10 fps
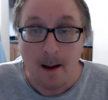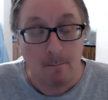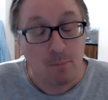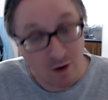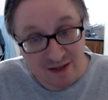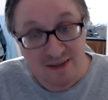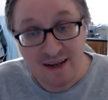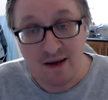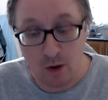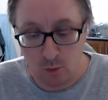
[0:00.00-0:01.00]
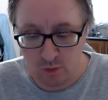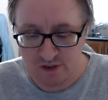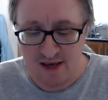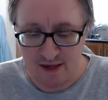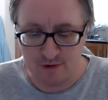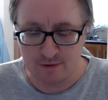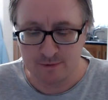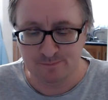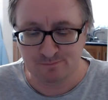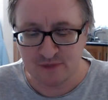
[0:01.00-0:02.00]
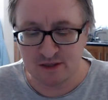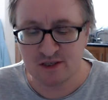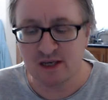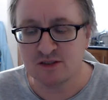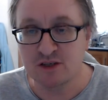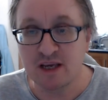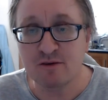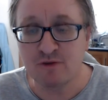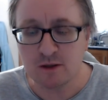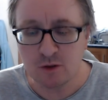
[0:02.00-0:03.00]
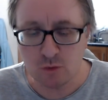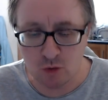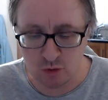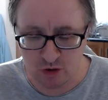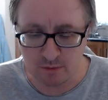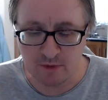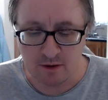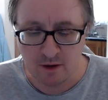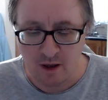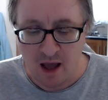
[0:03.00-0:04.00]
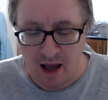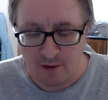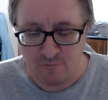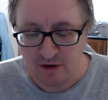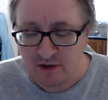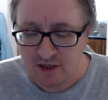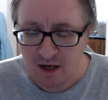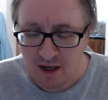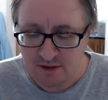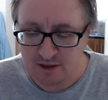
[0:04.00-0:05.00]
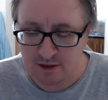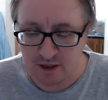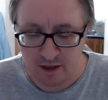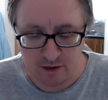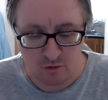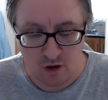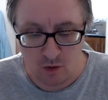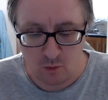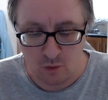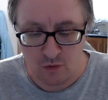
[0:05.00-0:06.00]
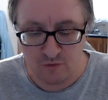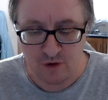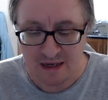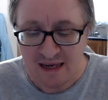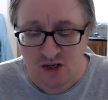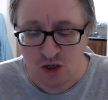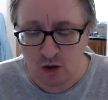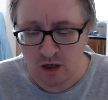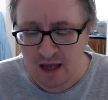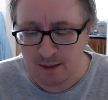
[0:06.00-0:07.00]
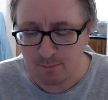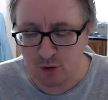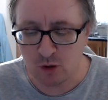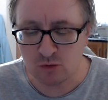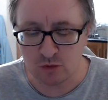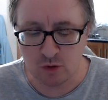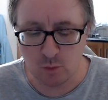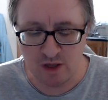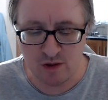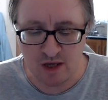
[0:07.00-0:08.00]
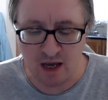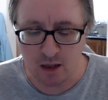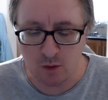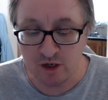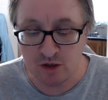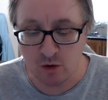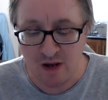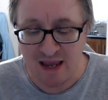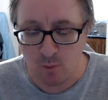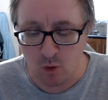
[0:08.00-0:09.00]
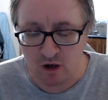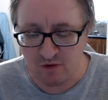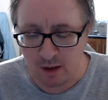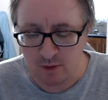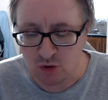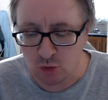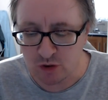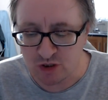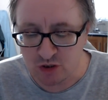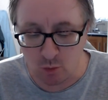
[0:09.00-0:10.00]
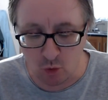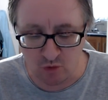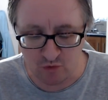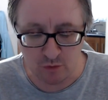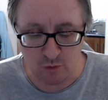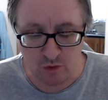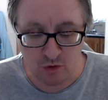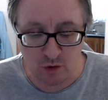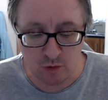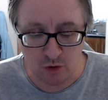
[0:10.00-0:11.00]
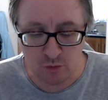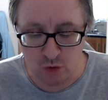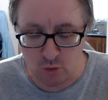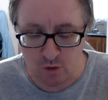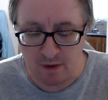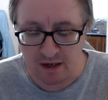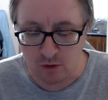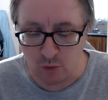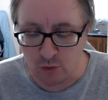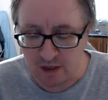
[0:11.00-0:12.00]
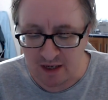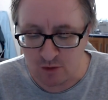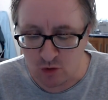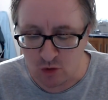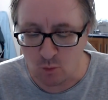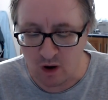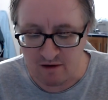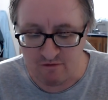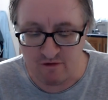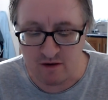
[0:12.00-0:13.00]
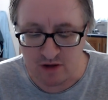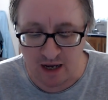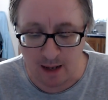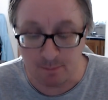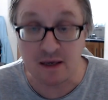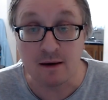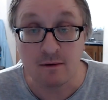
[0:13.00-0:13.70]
But what I didn't know was this. It says, dear valued customer, I'm very delighted to let you know that for each online product that we sell, we donate one of our toys to orphans, so you just made another kid somewhere very happy.